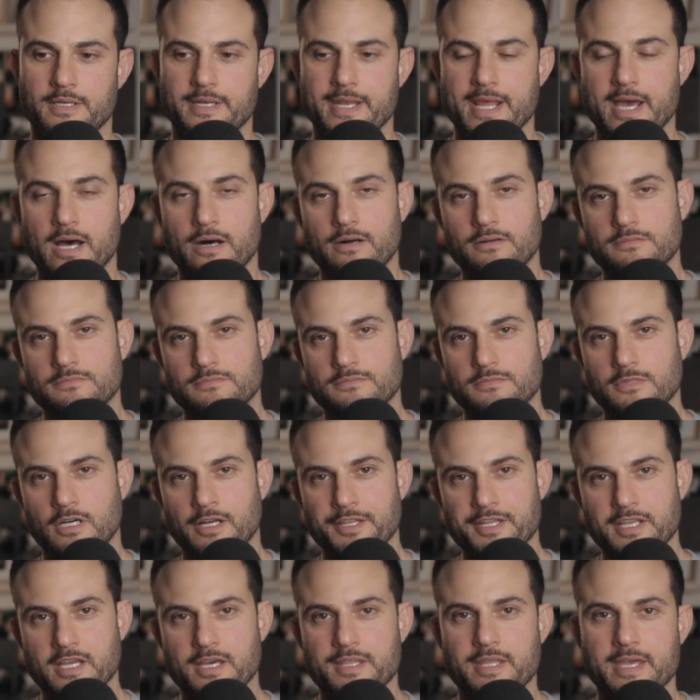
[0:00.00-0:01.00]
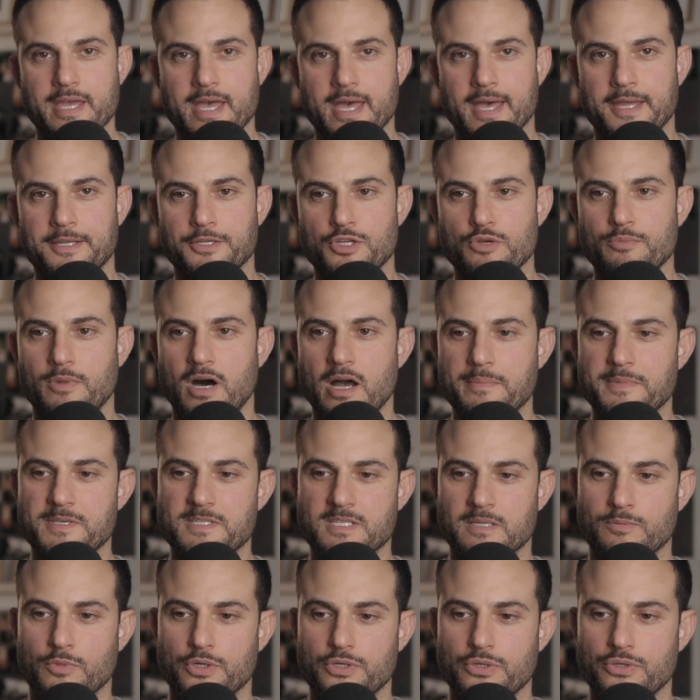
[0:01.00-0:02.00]
Now, on the other hand, you might be
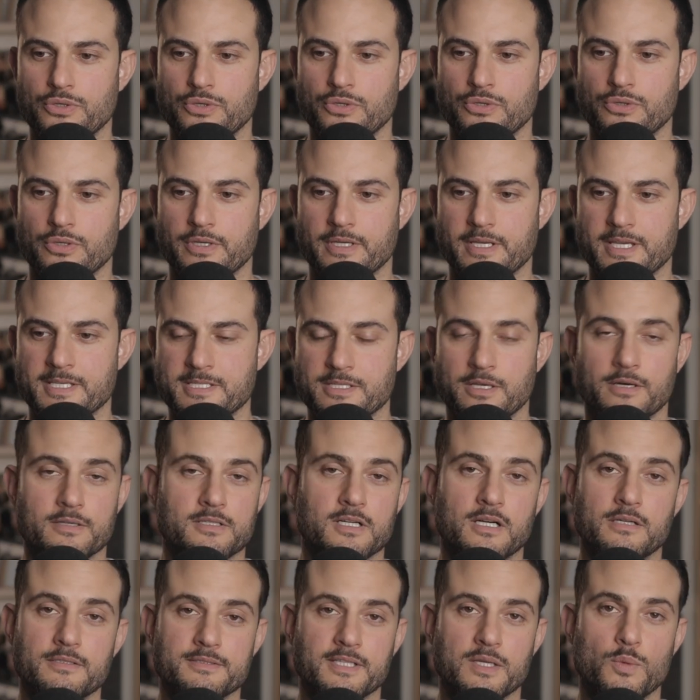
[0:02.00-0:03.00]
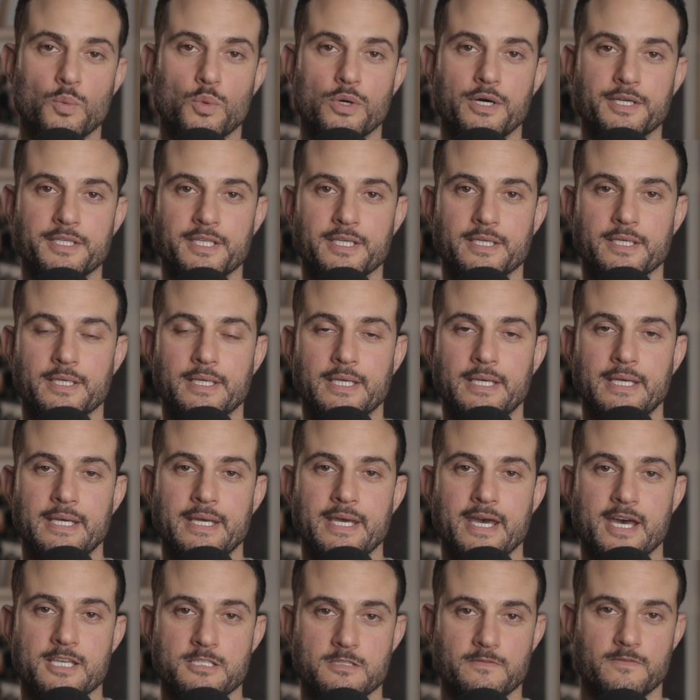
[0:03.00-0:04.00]
someone who is not currently working
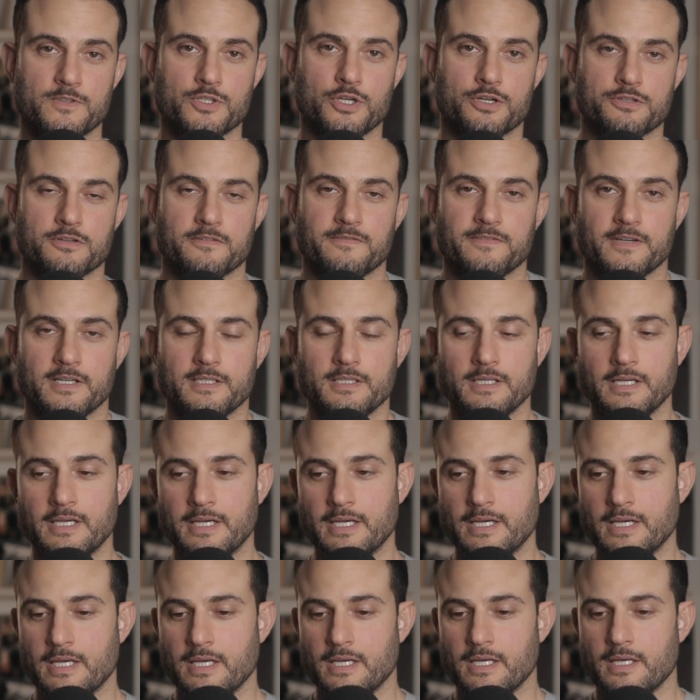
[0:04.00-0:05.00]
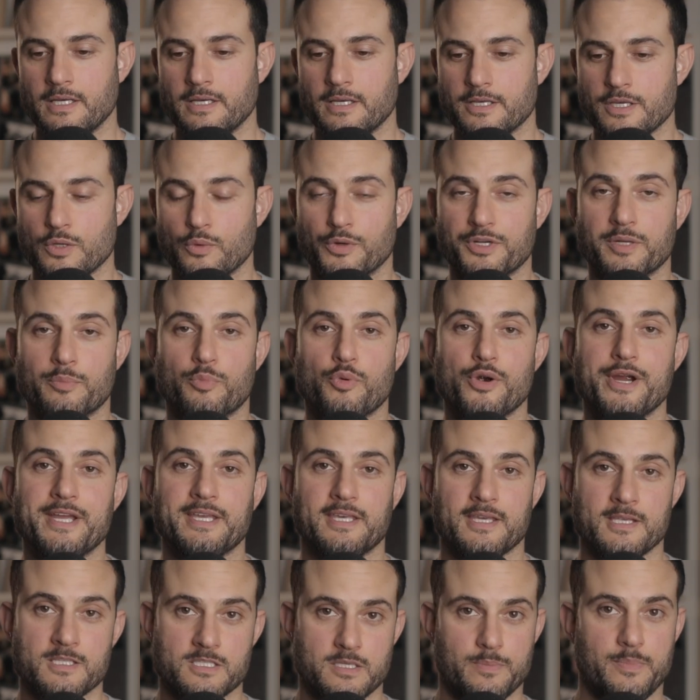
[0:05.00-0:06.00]
as a photographer. You want to
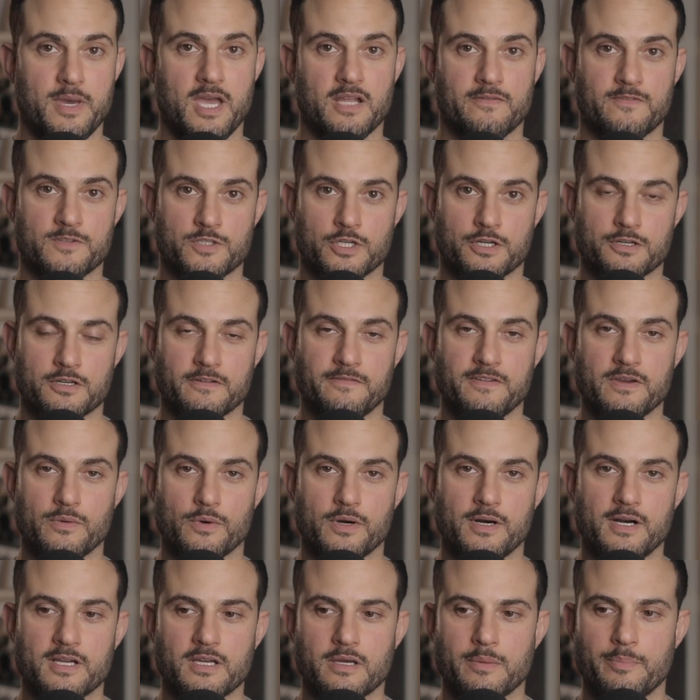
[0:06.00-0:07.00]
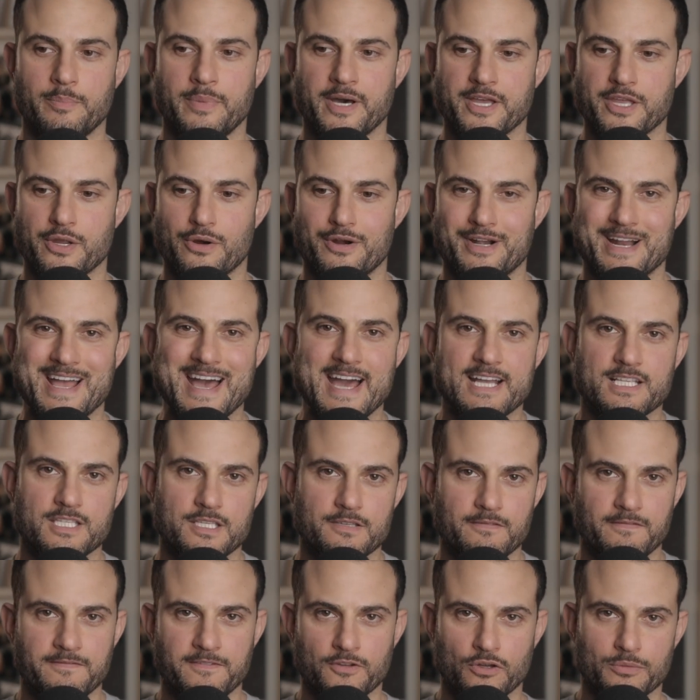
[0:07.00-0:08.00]
break into paid photography work, but you're an
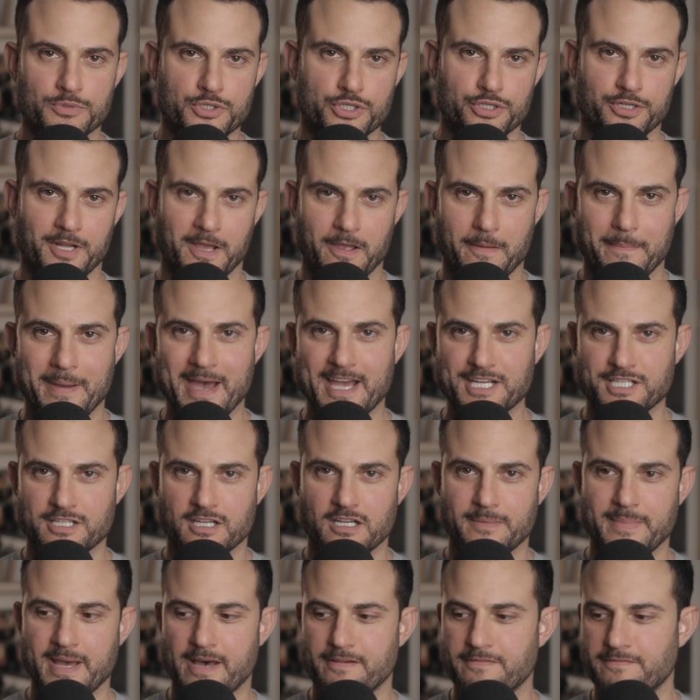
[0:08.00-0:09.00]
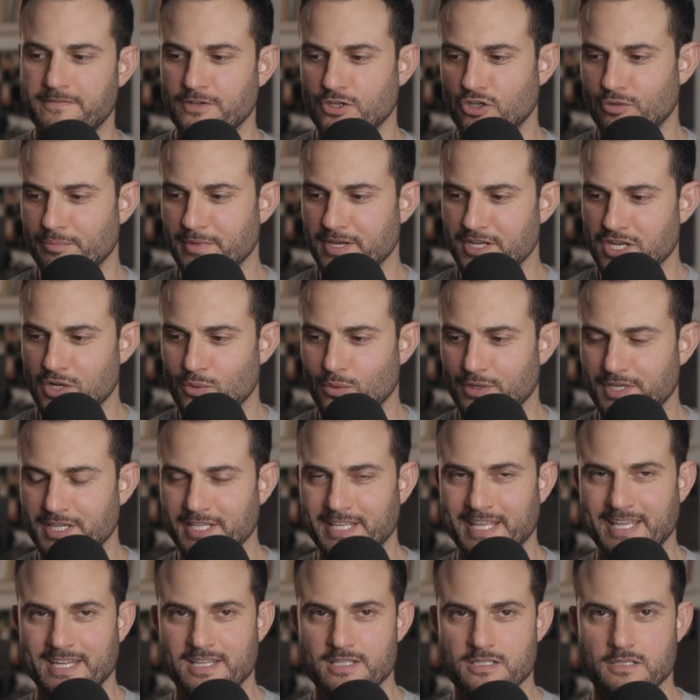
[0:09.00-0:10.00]
active film shooter. You're passionate about film and you want to
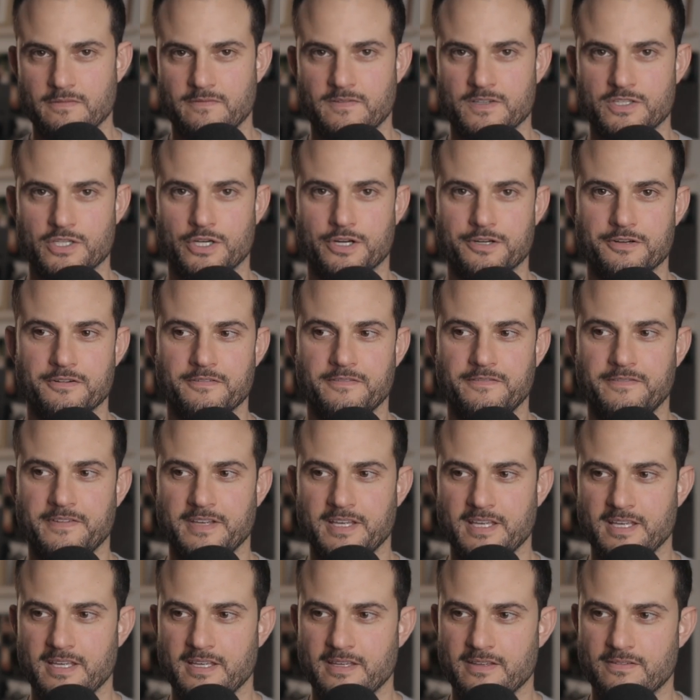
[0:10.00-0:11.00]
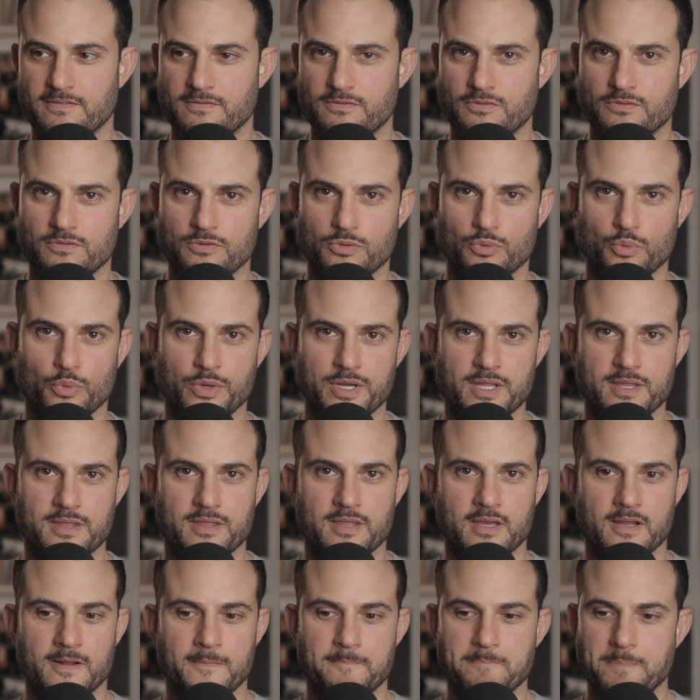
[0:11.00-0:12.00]
get into photography
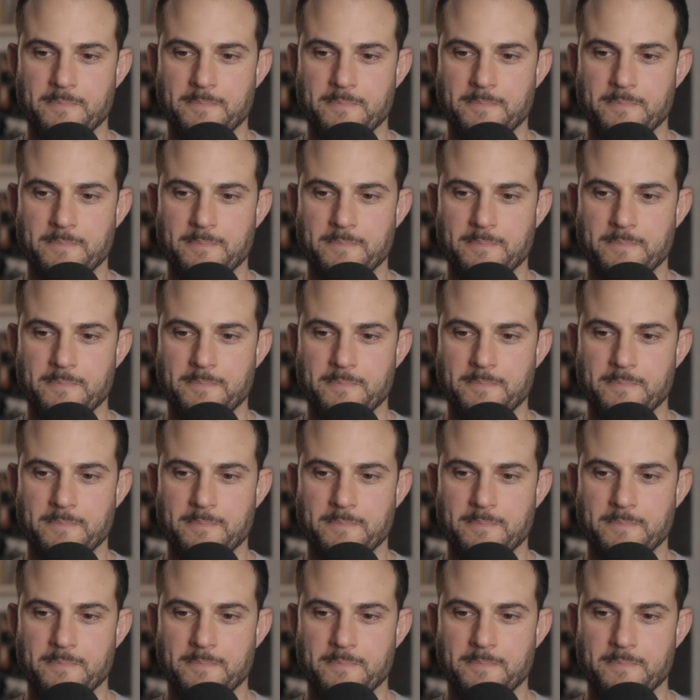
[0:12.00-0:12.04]
with